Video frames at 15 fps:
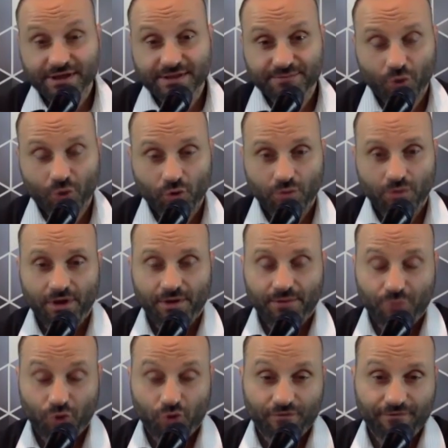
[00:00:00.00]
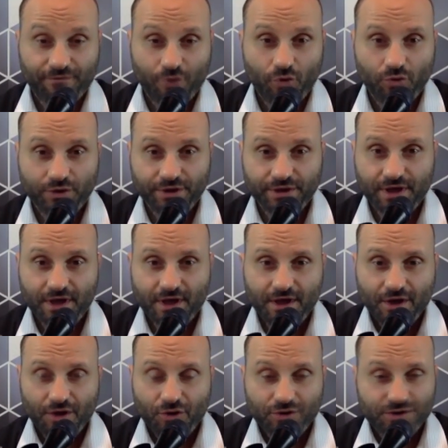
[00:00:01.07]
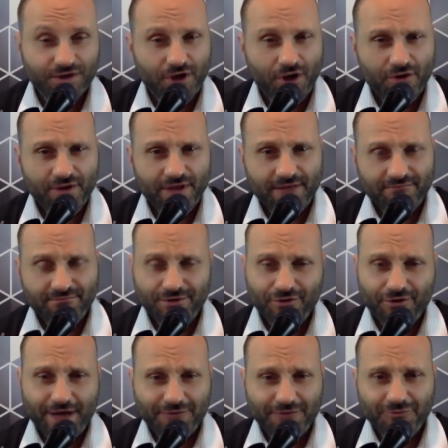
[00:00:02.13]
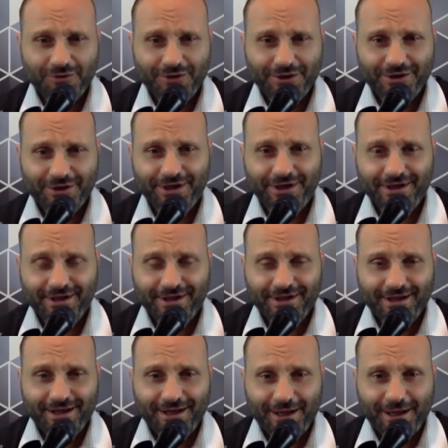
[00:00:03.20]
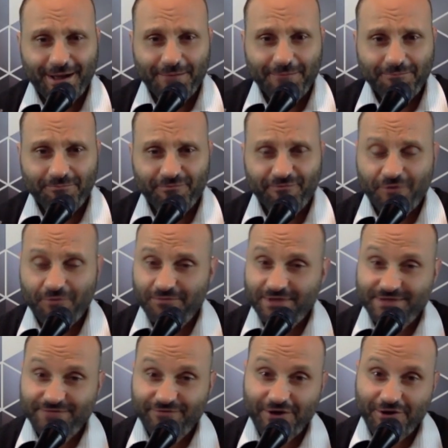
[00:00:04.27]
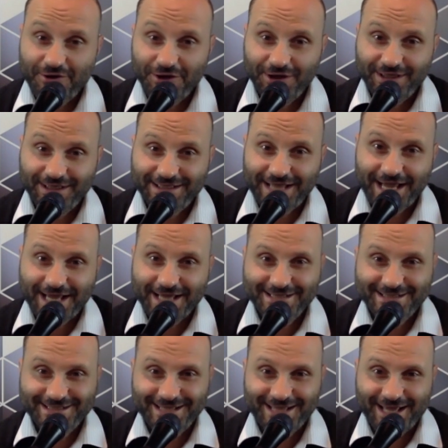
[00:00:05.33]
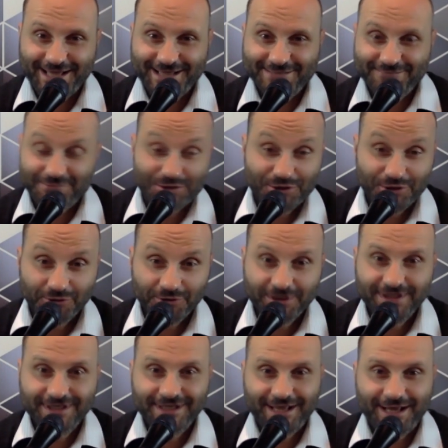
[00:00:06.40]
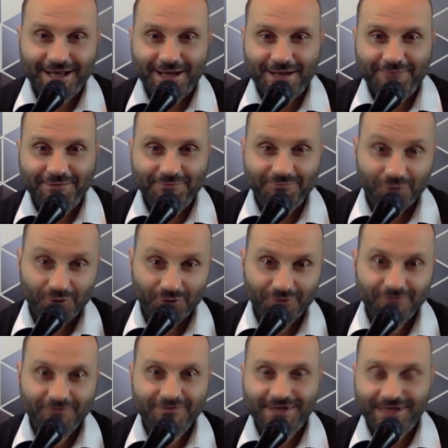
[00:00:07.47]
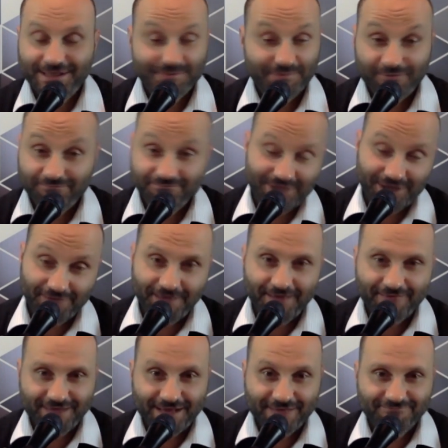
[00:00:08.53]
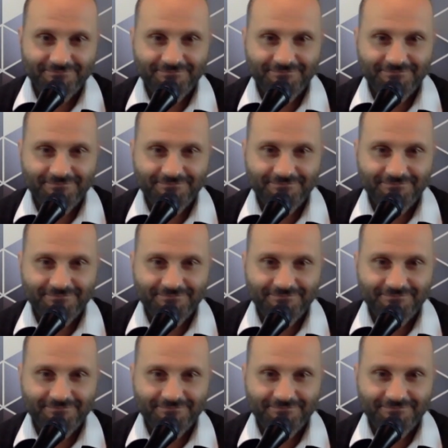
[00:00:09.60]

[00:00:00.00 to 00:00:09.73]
this book forward, because I know that your ACT work from its very early days has matured and moved, and it's been that